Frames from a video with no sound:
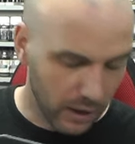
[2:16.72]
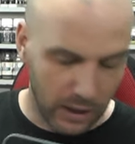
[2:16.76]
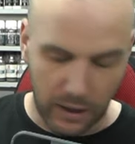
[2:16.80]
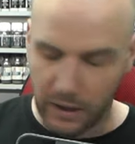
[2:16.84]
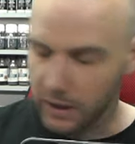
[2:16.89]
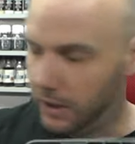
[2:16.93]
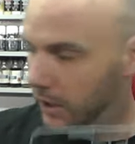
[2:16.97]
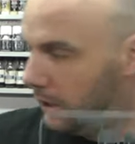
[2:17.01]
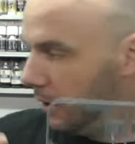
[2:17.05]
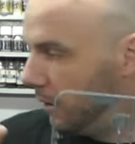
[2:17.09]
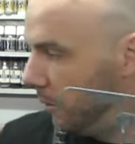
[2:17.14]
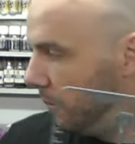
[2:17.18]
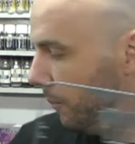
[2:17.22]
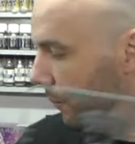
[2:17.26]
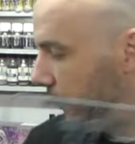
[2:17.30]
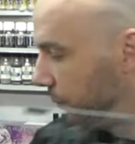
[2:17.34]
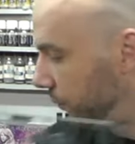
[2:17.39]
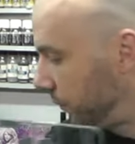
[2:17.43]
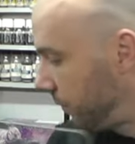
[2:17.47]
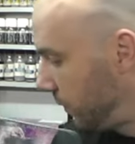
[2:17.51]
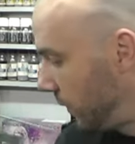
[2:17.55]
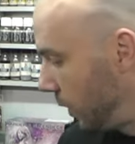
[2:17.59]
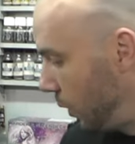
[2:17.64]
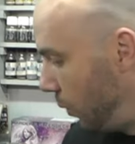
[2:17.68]
um,
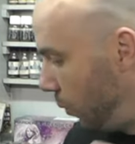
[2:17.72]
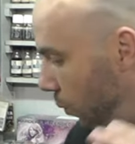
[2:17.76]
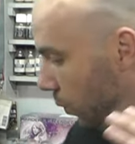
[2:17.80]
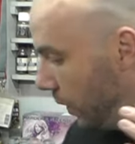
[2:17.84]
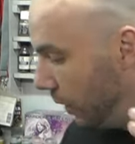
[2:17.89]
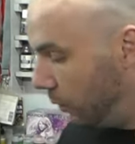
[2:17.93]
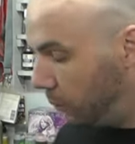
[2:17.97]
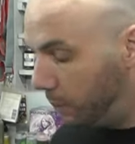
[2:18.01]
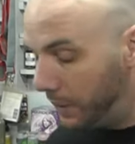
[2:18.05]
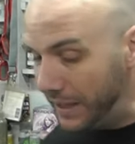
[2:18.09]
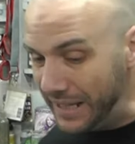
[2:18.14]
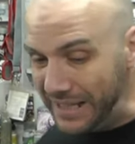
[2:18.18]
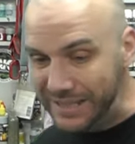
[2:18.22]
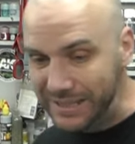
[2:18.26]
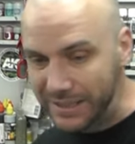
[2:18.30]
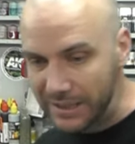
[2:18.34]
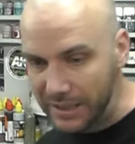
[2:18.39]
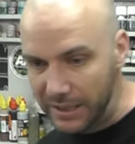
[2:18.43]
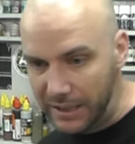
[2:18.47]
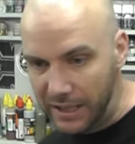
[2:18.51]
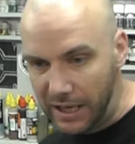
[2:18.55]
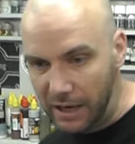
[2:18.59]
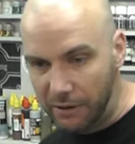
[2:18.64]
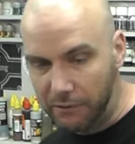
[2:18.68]
well
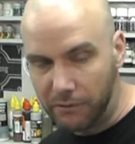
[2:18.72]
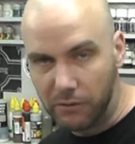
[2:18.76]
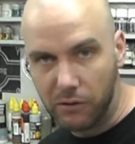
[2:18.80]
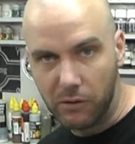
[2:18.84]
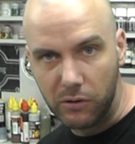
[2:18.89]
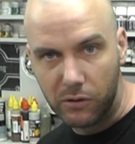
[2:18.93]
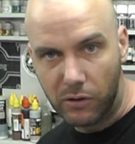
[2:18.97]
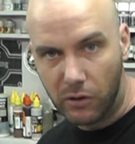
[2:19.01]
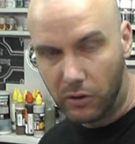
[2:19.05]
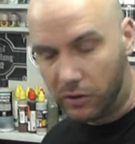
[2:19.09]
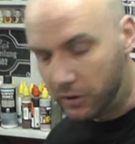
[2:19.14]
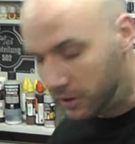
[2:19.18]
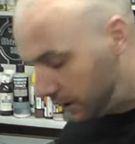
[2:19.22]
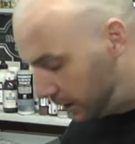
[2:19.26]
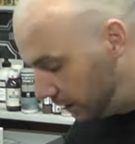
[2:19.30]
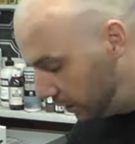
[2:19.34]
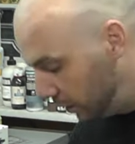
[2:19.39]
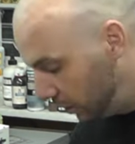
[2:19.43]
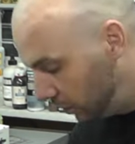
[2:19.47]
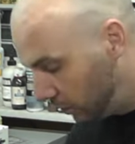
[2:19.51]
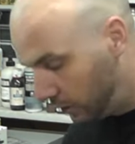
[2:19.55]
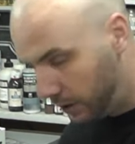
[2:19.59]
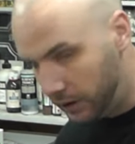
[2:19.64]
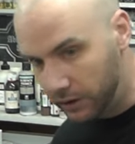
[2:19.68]
pieced together and nicely
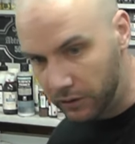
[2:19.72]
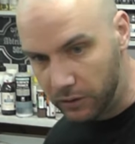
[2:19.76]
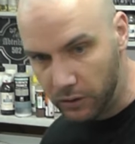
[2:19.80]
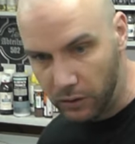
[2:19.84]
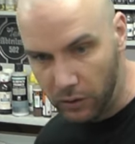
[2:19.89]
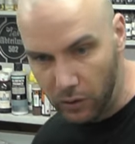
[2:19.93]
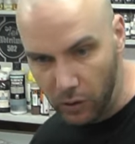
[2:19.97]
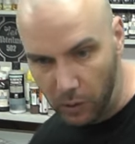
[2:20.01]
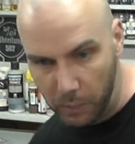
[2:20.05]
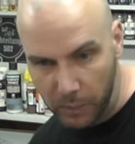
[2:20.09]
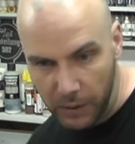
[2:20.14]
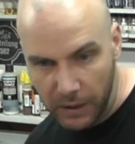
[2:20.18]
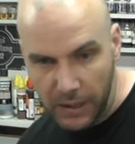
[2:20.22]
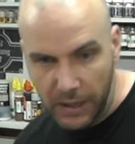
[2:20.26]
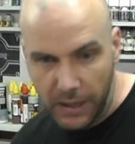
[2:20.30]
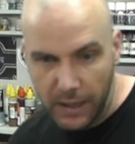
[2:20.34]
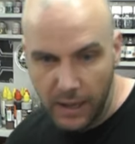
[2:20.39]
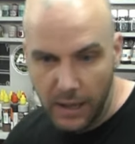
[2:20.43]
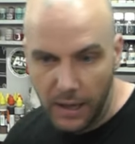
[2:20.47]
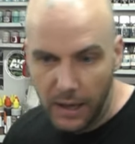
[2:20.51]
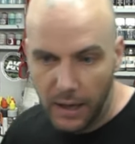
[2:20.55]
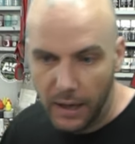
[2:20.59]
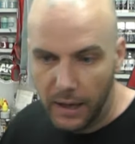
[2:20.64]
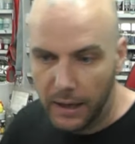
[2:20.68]
lined up
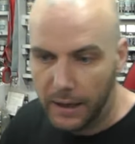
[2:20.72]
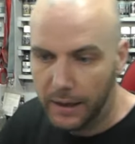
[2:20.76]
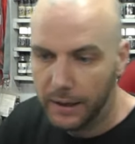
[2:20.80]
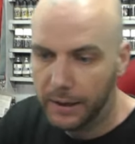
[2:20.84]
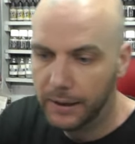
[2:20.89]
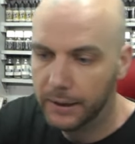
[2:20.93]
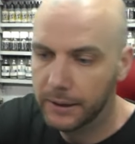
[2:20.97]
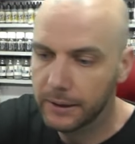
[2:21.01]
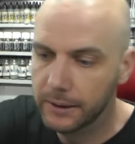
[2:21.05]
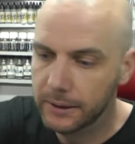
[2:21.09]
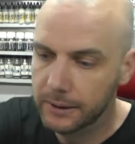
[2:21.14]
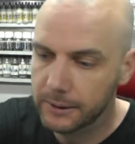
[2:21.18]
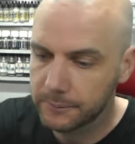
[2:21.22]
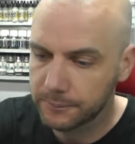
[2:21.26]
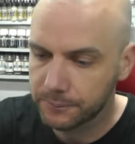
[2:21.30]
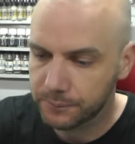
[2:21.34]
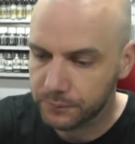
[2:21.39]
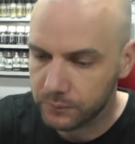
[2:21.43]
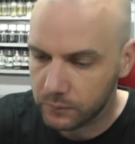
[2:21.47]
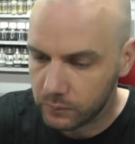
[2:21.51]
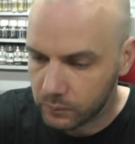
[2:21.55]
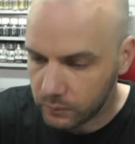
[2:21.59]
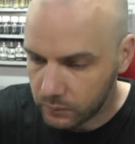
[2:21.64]
um,